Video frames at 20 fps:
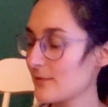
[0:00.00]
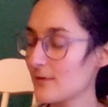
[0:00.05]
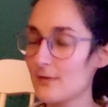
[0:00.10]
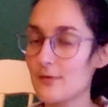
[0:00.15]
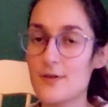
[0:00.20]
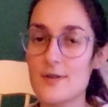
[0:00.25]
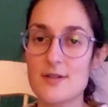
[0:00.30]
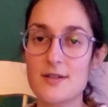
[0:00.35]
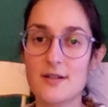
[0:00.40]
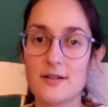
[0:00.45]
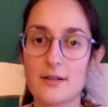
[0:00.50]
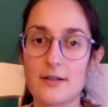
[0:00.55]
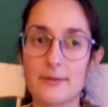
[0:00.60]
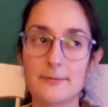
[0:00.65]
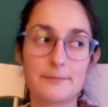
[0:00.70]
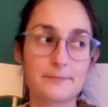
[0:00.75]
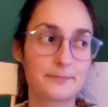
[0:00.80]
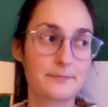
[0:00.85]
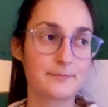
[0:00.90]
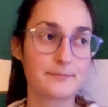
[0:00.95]
physically
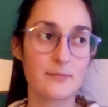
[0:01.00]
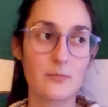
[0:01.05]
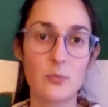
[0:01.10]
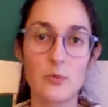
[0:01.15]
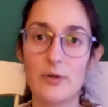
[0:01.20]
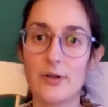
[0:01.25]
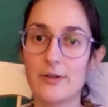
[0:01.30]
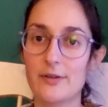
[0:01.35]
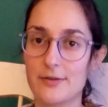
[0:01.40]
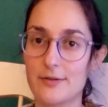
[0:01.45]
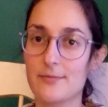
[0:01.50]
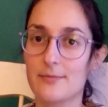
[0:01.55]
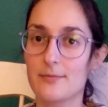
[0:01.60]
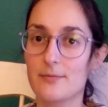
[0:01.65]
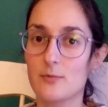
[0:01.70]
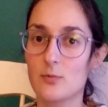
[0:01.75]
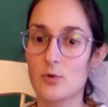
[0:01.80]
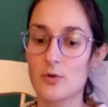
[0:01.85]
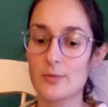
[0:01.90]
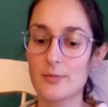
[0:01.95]
with
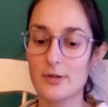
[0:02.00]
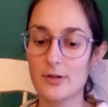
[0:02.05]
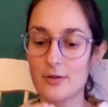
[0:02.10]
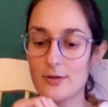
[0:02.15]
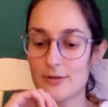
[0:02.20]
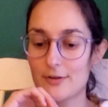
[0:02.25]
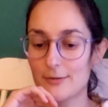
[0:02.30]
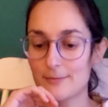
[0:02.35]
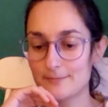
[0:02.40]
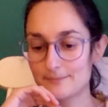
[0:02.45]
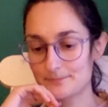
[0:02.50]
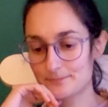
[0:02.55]
warm cloth,